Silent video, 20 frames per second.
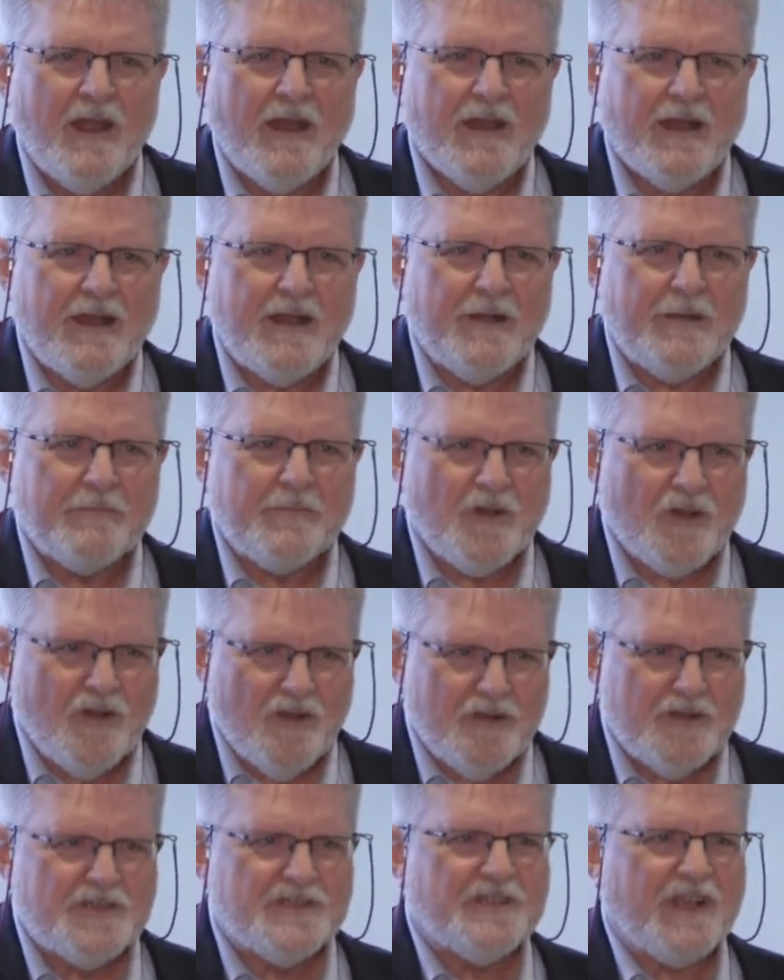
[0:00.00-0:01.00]
um,
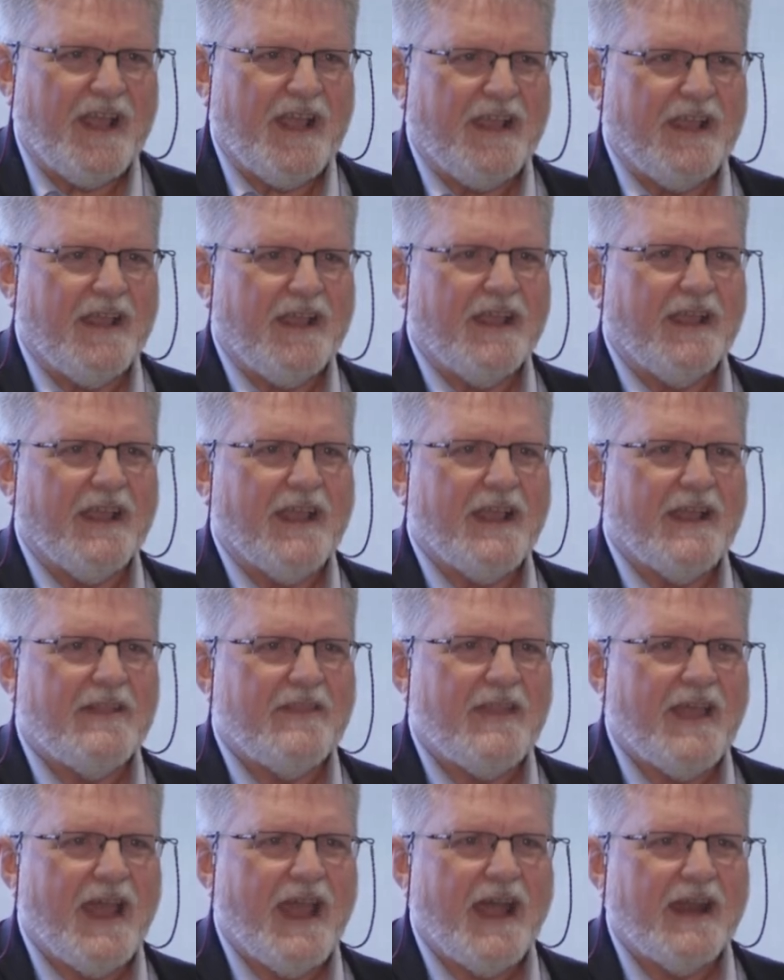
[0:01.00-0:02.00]
earth shaking
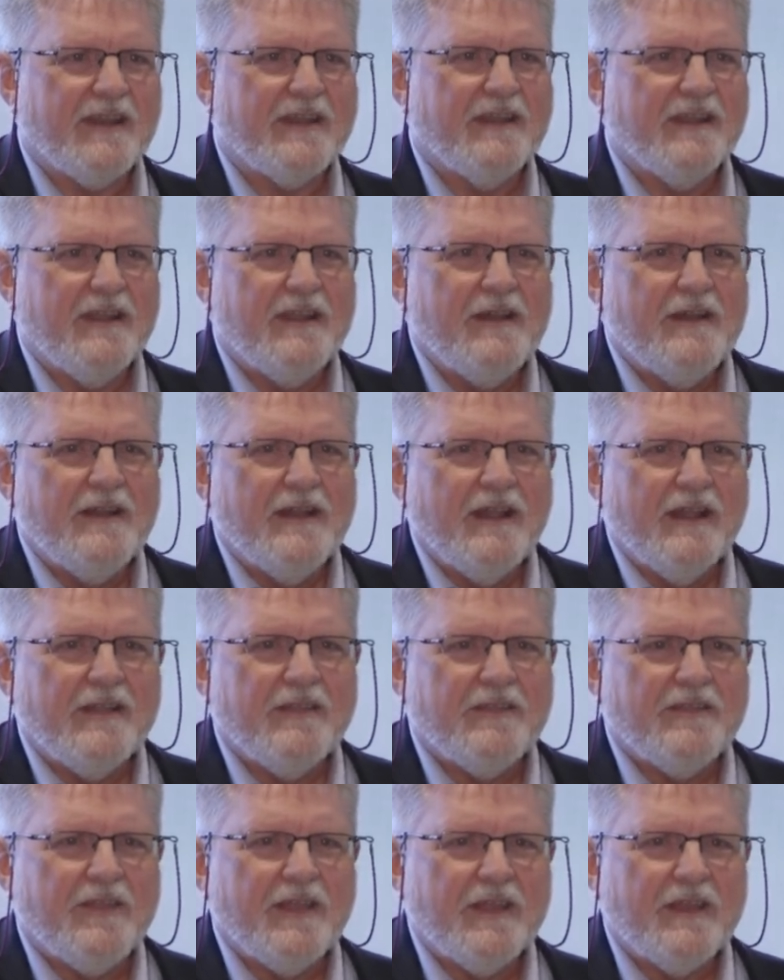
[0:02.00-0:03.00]
in that
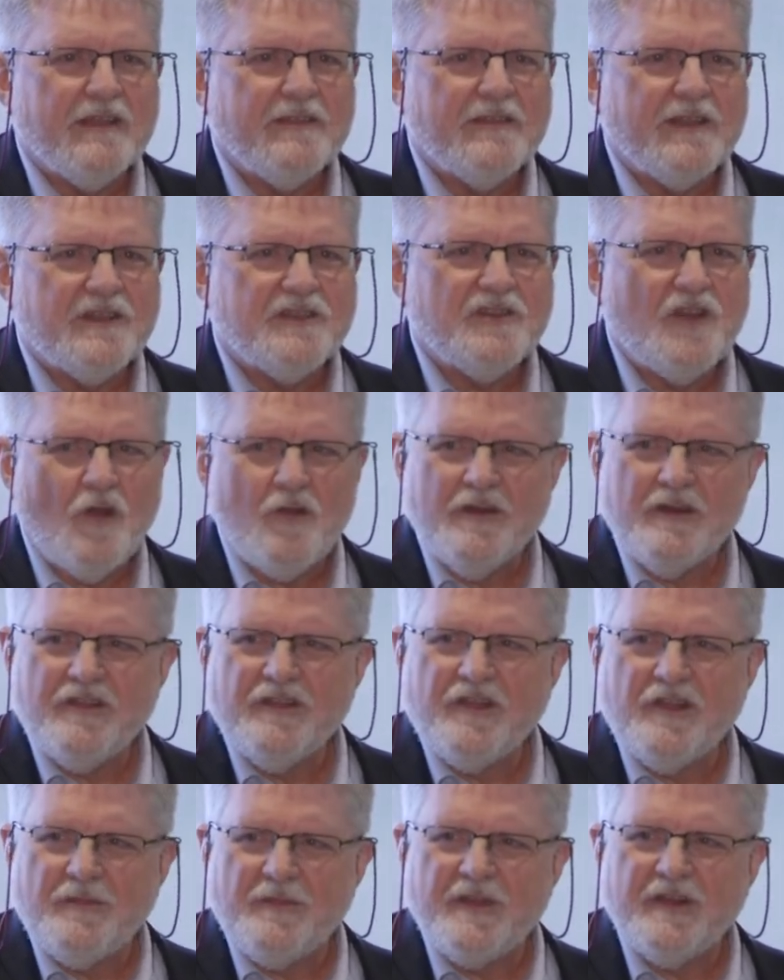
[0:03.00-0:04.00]
the, the donor
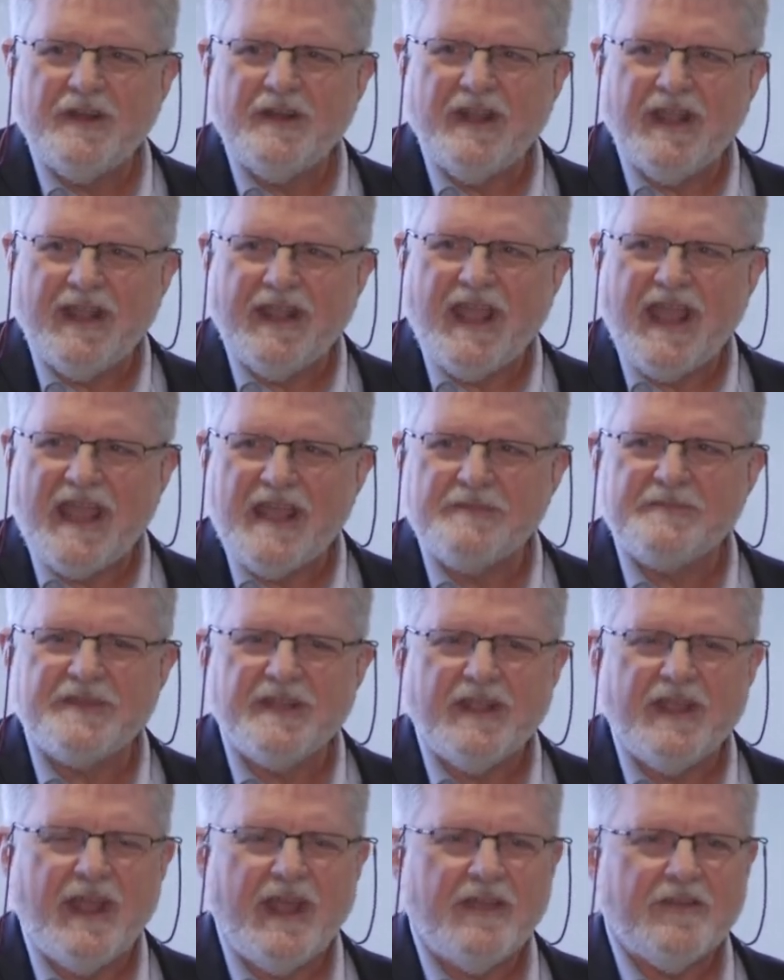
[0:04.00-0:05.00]
community came
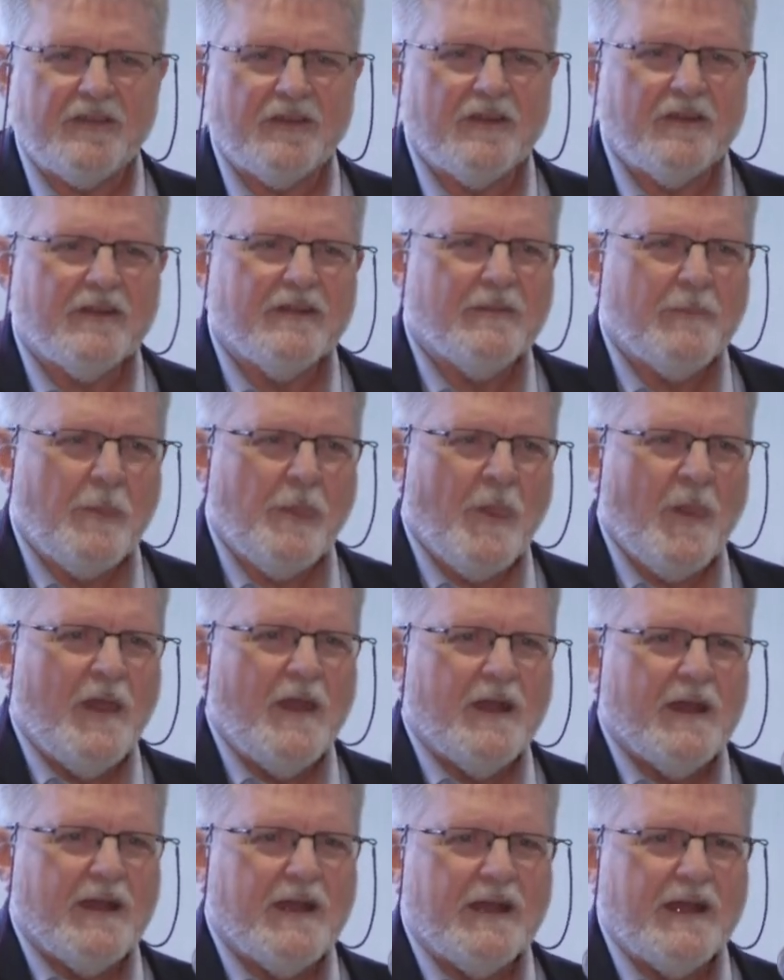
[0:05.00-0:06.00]
together
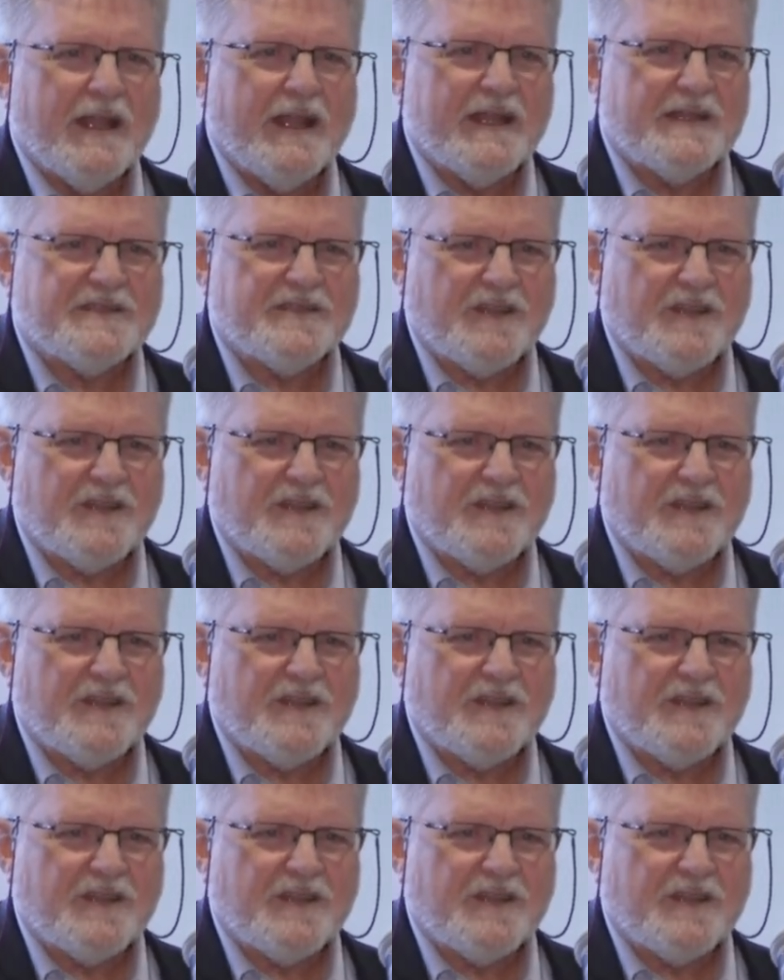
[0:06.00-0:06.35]
uh, it